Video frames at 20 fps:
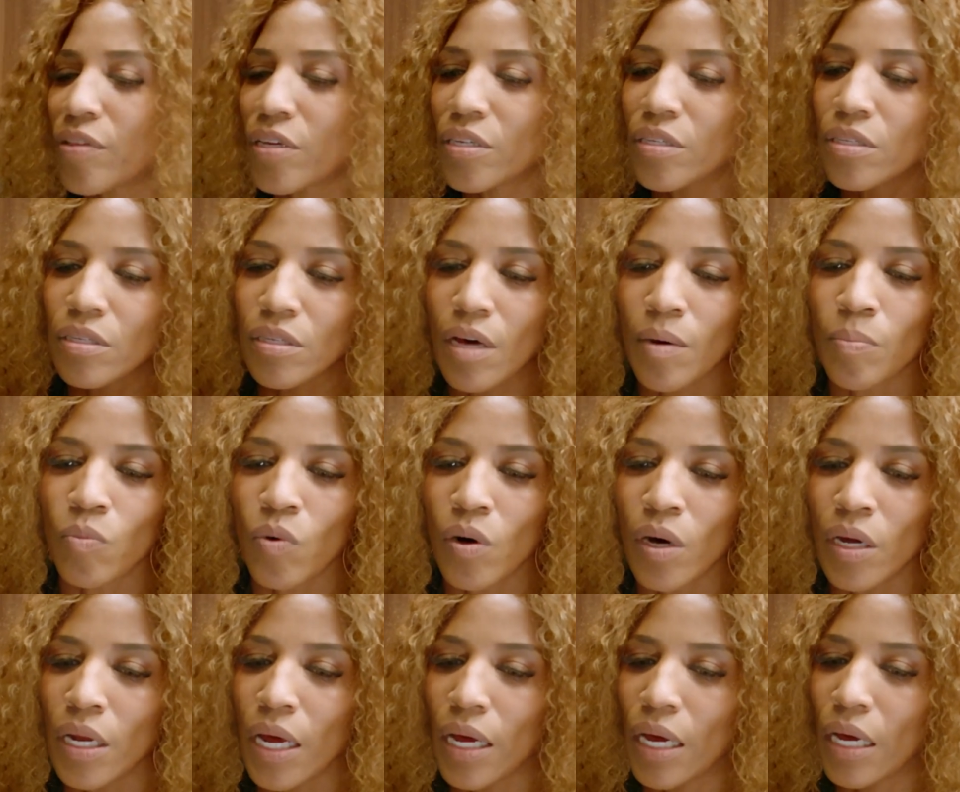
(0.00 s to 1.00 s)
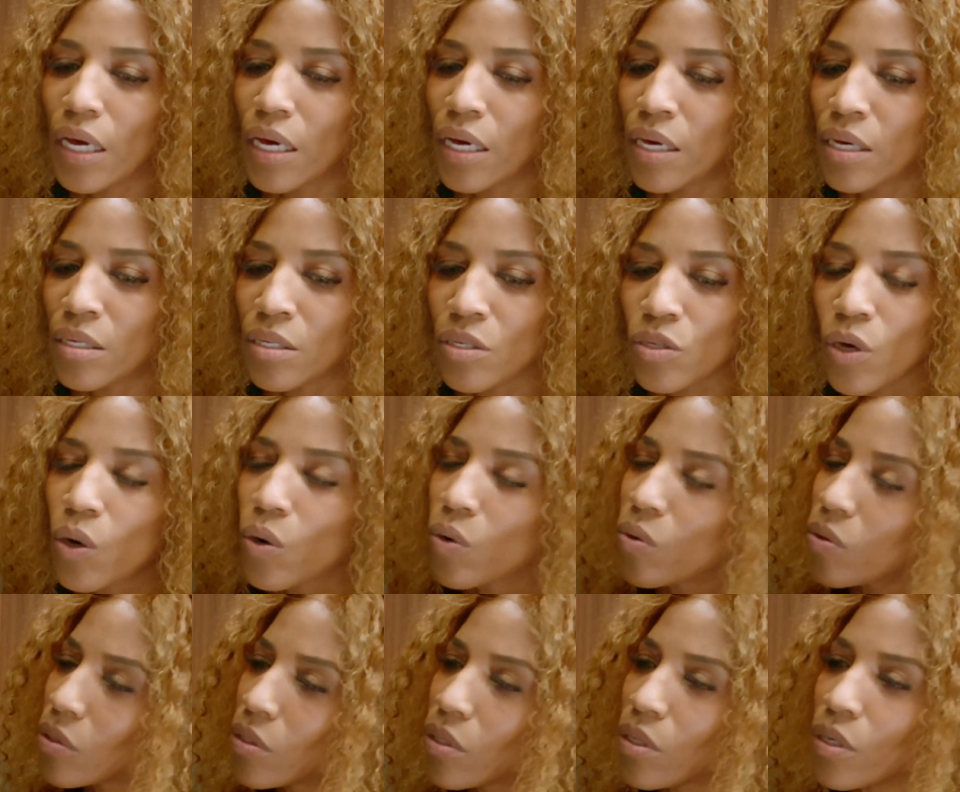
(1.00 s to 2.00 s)
this someone is
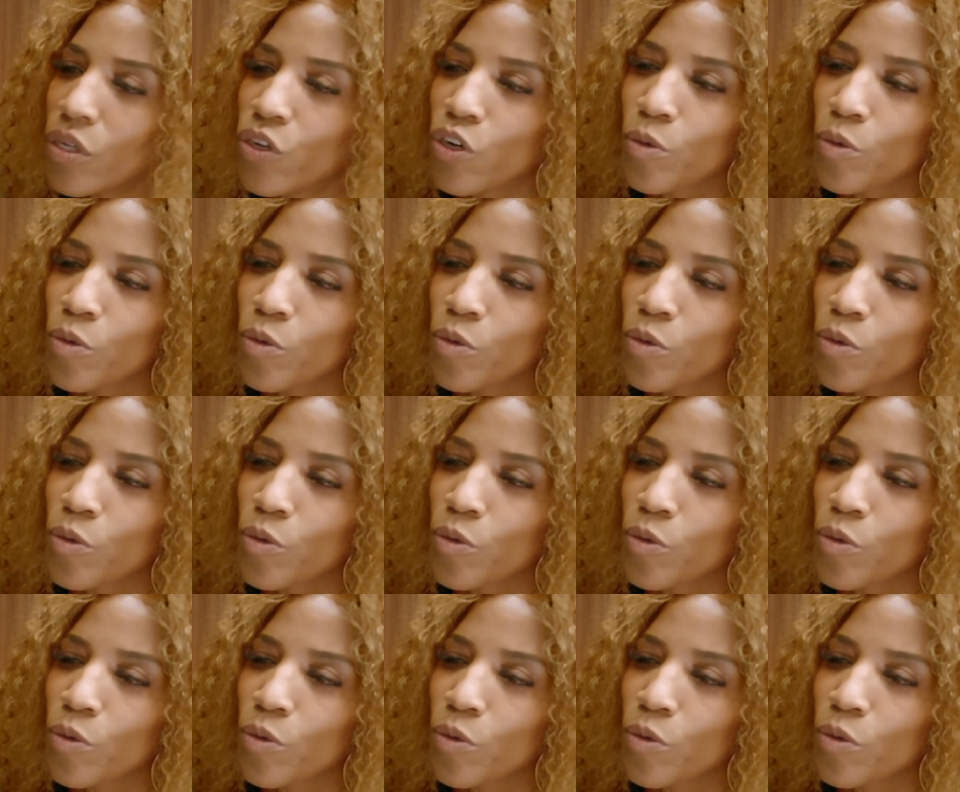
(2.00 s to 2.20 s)
older and